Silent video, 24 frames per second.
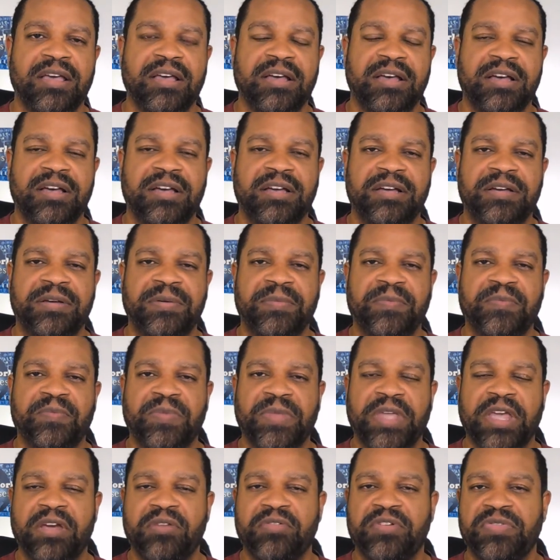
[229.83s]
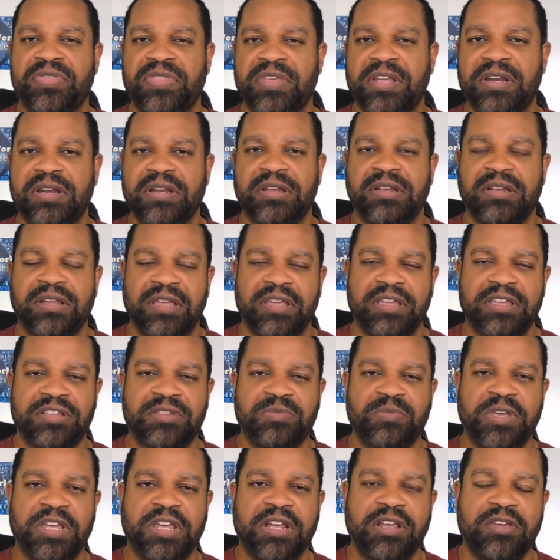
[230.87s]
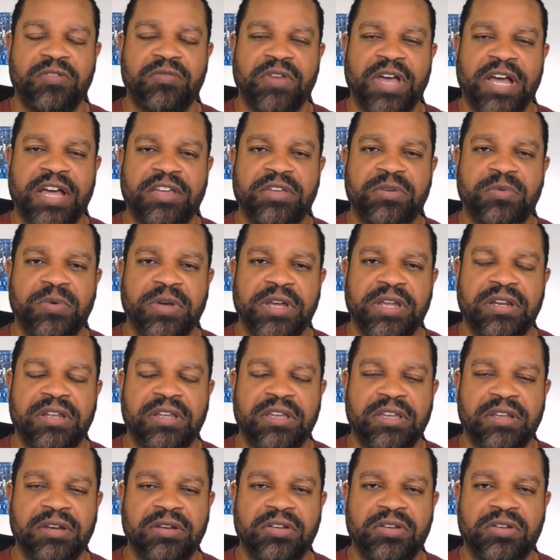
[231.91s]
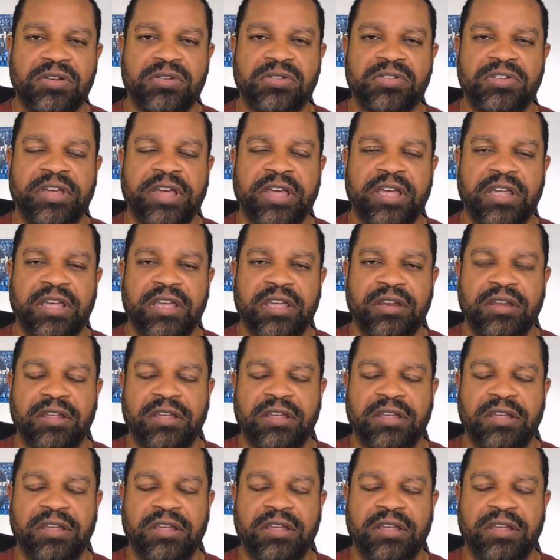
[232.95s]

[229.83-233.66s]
Um, everything is being evaluated in the